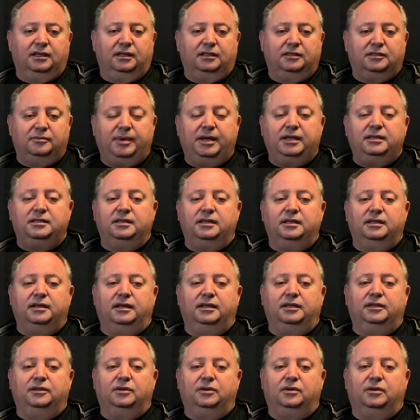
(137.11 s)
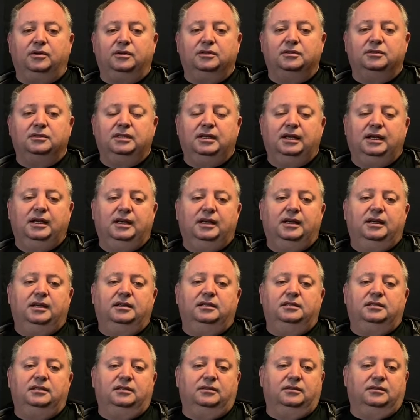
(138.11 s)
spacing on your holes
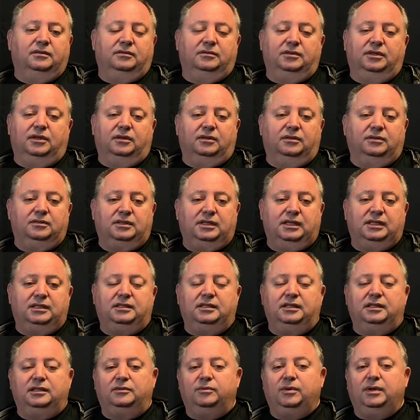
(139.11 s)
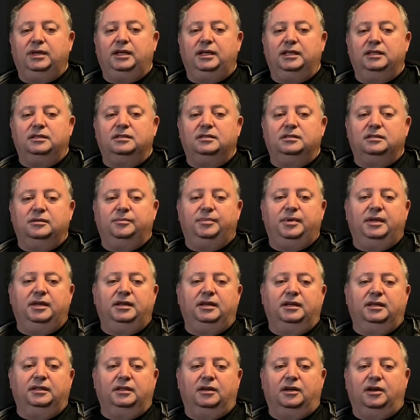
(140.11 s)
to 16, 20 inches, depending
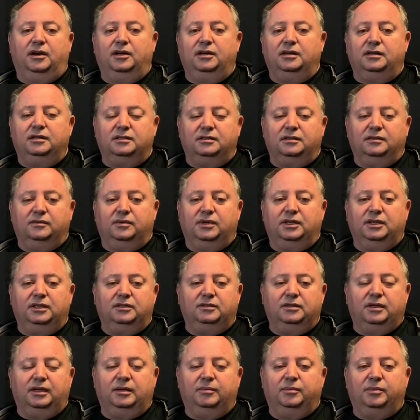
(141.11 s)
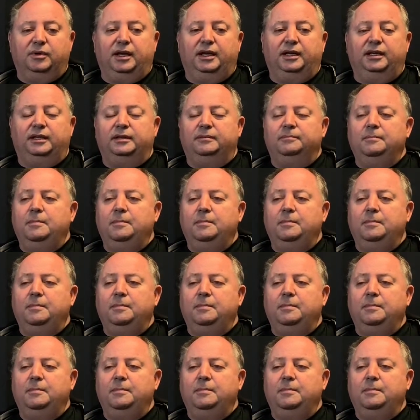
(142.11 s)
on the hardness of what you're trying to break.